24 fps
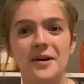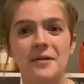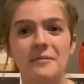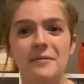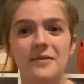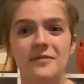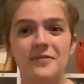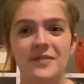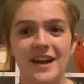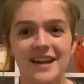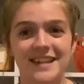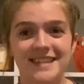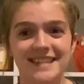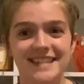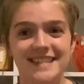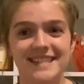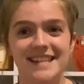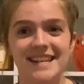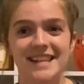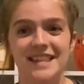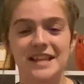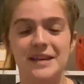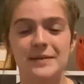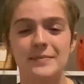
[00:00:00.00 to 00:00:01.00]
If that says
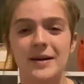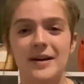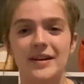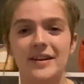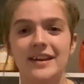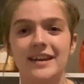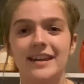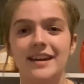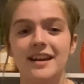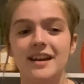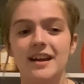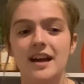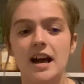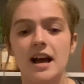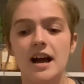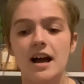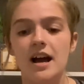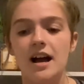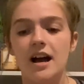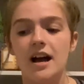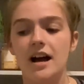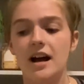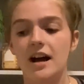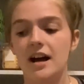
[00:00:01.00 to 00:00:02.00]
anything about it.
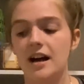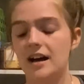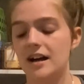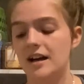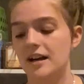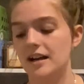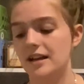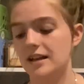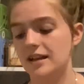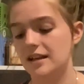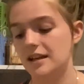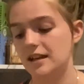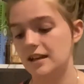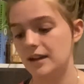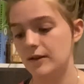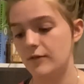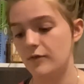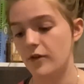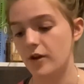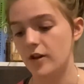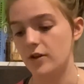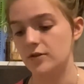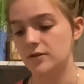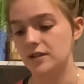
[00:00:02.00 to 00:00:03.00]
It
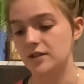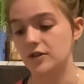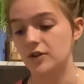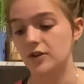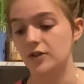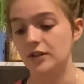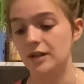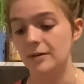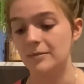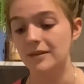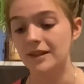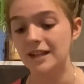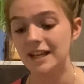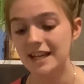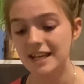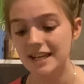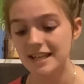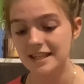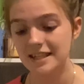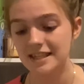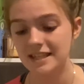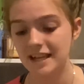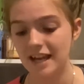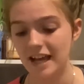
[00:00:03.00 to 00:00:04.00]
follows this girl named
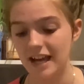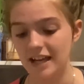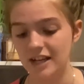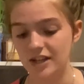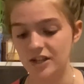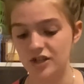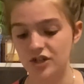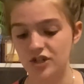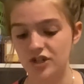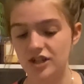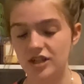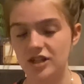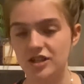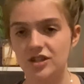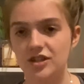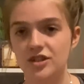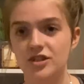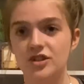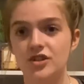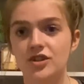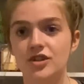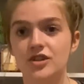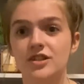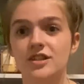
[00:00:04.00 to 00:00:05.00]
Liz, and she's
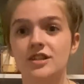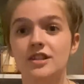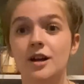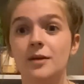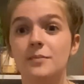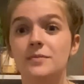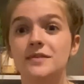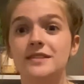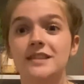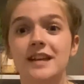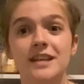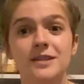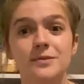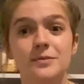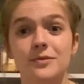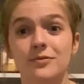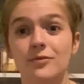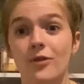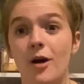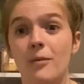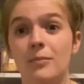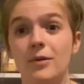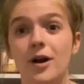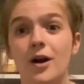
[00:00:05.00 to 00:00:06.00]
just obsessed with
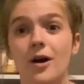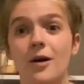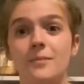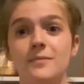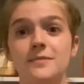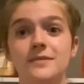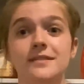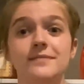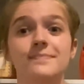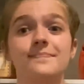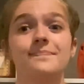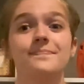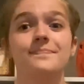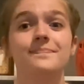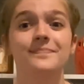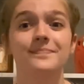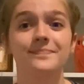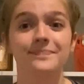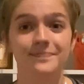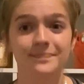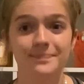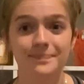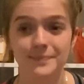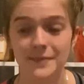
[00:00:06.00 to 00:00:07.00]
rom-coms.
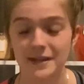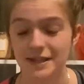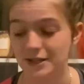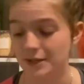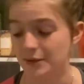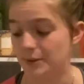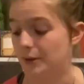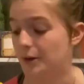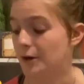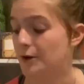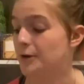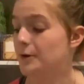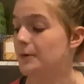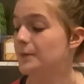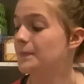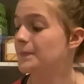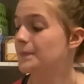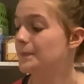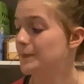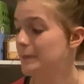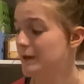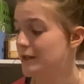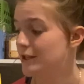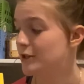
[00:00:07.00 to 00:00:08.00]
Me too, girl.
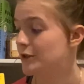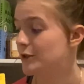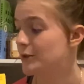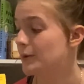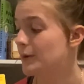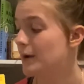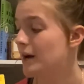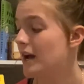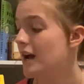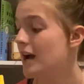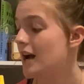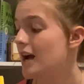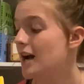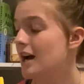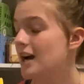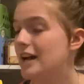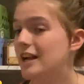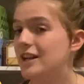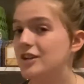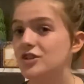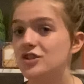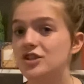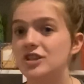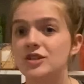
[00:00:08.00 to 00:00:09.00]
Me too.
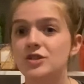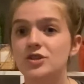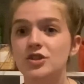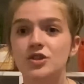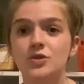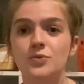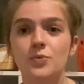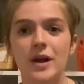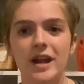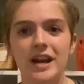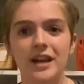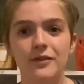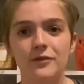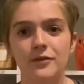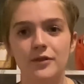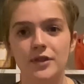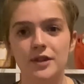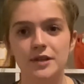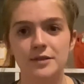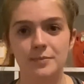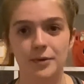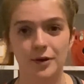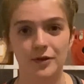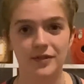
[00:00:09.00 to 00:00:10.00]
And she's just waiting for this
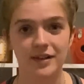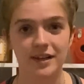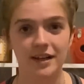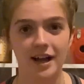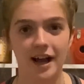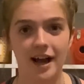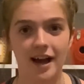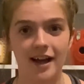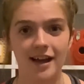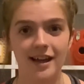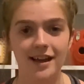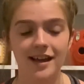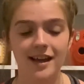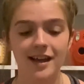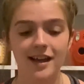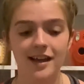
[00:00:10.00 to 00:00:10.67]
perfect guy.